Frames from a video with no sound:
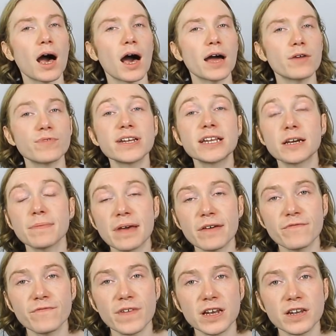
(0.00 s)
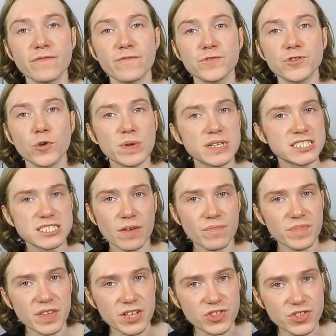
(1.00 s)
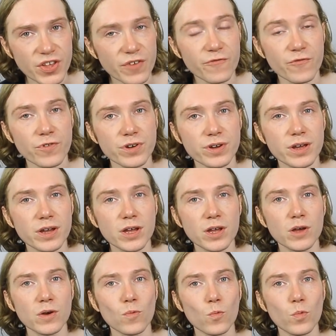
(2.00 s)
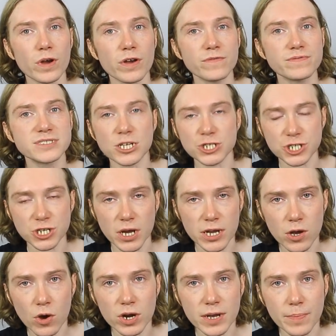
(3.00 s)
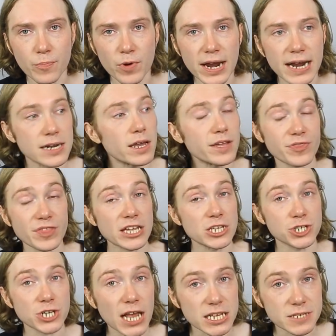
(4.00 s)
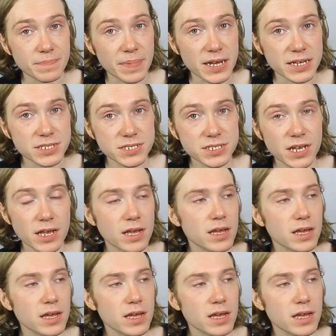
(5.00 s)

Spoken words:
I really commend Fender for doing something different with such an iconic brand like their Jazz Bass.